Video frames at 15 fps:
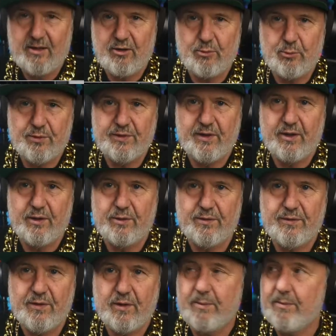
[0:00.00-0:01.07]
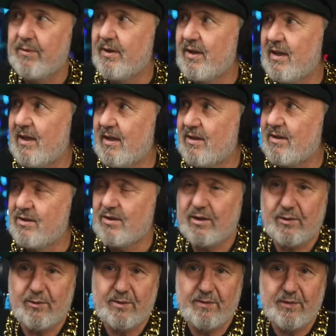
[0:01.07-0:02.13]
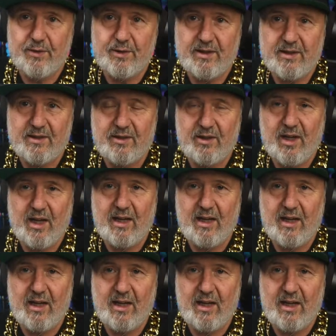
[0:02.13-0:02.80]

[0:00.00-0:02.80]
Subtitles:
current will flow from the solar inverter